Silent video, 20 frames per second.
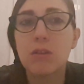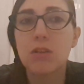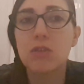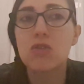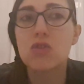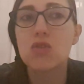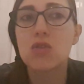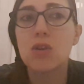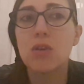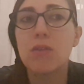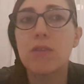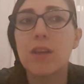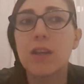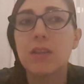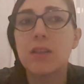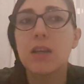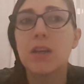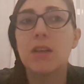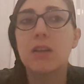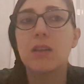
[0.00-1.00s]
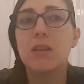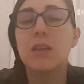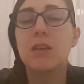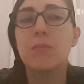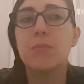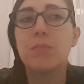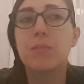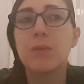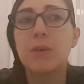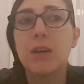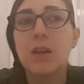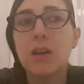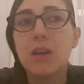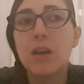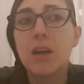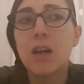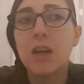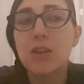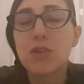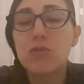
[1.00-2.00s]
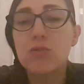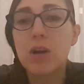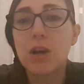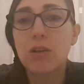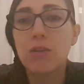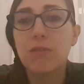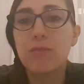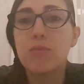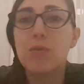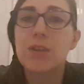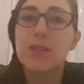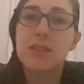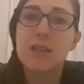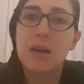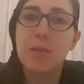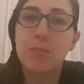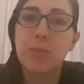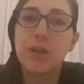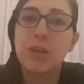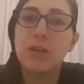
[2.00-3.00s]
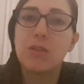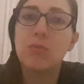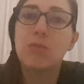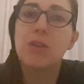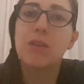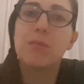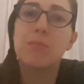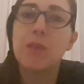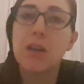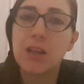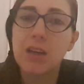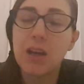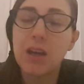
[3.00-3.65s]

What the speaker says: so that I keep track of what's happening with my